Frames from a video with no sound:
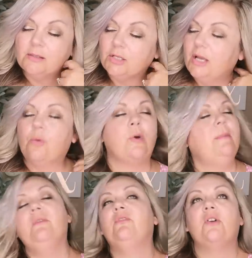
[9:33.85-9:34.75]
So like
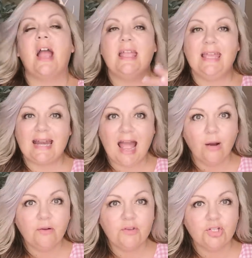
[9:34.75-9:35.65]
right before I get
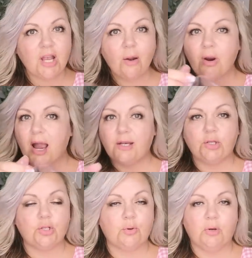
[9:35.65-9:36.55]
out of the shower, I
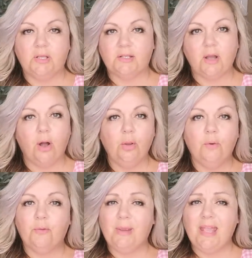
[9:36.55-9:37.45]
just squirt this all
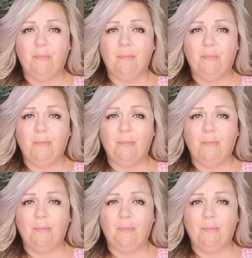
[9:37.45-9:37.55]
over me.